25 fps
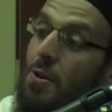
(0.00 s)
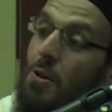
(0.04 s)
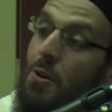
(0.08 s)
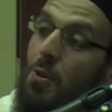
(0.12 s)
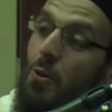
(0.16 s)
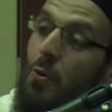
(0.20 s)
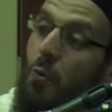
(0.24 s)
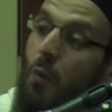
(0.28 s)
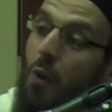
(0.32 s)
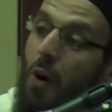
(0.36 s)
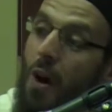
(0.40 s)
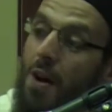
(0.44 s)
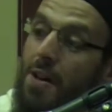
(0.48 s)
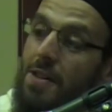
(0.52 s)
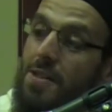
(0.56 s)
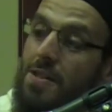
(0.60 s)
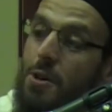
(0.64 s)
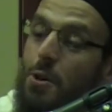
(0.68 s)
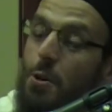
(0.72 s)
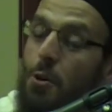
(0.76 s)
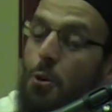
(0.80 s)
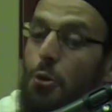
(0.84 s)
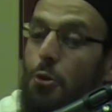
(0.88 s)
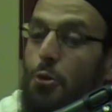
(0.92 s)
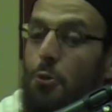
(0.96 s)
the ones
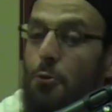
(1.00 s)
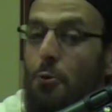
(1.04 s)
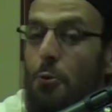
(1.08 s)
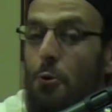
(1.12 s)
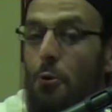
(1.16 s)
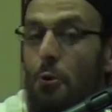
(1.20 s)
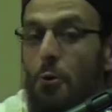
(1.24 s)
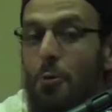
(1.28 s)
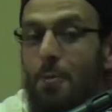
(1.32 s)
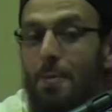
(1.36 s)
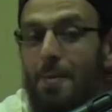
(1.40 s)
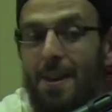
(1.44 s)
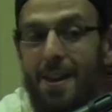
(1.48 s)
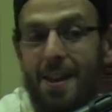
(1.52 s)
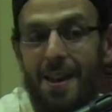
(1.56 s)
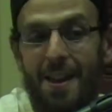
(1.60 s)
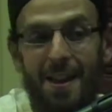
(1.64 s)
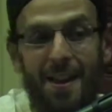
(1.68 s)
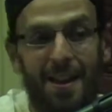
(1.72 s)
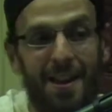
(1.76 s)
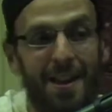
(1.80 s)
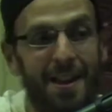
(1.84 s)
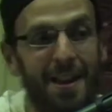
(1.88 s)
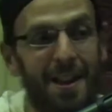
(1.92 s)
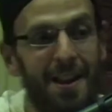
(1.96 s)
who threw
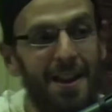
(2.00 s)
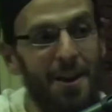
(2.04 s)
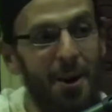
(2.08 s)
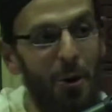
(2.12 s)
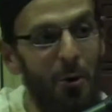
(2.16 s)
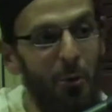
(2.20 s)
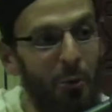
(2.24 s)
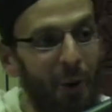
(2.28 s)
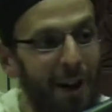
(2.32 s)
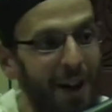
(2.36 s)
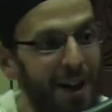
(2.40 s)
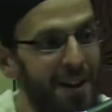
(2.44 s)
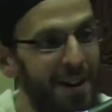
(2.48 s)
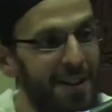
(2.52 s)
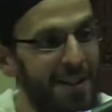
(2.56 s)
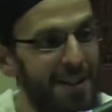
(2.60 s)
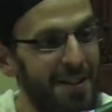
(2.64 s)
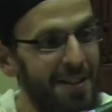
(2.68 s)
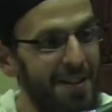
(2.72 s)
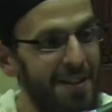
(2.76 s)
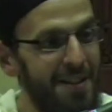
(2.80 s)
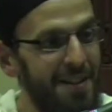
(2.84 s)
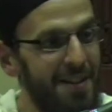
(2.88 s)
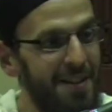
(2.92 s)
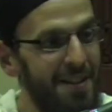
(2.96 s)
me in a
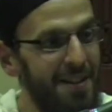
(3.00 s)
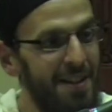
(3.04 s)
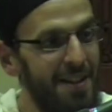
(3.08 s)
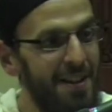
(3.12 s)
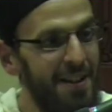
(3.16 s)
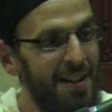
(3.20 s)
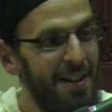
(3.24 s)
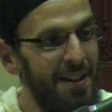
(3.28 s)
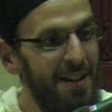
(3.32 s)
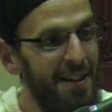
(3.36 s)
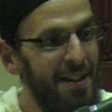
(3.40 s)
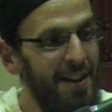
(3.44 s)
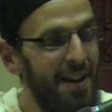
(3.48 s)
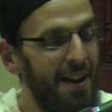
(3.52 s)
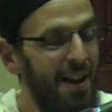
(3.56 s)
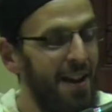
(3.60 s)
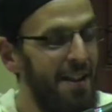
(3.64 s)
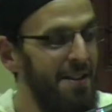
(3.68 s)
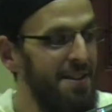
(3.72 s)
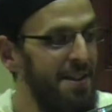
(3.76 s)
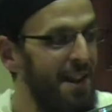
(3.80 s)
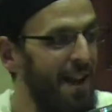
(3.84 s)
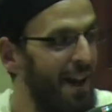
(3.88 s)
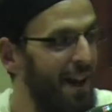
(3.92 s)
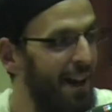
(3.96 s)
well,
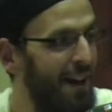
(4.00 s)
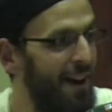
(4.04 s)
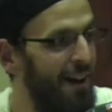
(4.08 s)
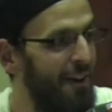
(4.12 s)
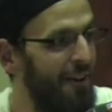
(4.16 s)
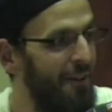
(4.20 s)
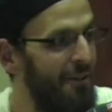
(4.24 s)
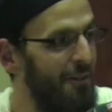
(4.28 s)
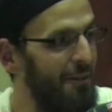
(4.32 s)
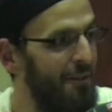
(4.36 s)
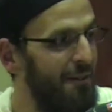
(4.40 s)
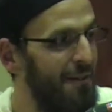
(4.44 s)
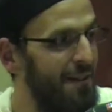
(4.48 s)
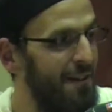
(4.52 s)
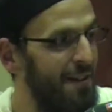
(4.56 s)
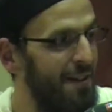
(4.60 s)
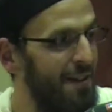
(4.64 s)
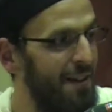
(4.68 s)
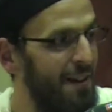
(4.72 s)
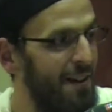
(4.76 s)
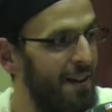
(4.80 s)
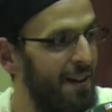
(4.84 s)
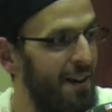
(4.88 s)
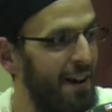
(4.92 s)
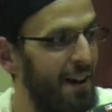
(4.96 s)
and now
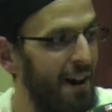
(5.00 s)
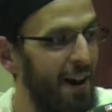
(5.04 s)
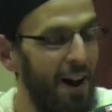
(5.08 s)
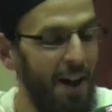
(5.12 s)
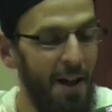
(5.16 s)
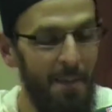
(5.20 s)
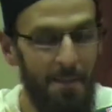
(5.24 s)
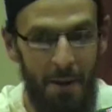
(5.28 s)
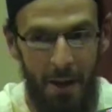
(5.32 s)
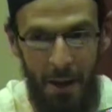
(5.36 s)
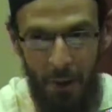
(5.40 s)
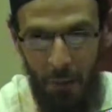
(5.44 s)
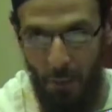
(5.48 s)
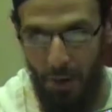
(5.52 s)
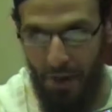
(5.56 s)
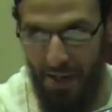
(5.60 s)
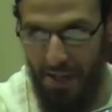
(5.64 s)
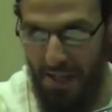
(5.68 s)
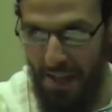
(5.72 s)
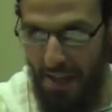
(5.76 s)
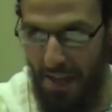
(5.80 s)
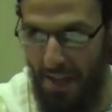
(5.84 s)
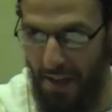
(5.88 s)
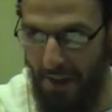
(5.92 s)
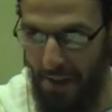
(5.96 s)
I'm a
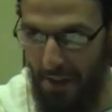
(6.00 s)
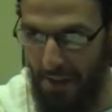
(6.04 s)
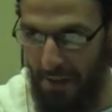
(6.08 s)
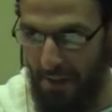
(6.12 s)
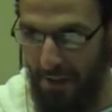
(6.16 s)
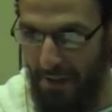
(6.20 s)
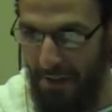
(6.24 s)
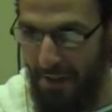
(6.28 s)
wazir.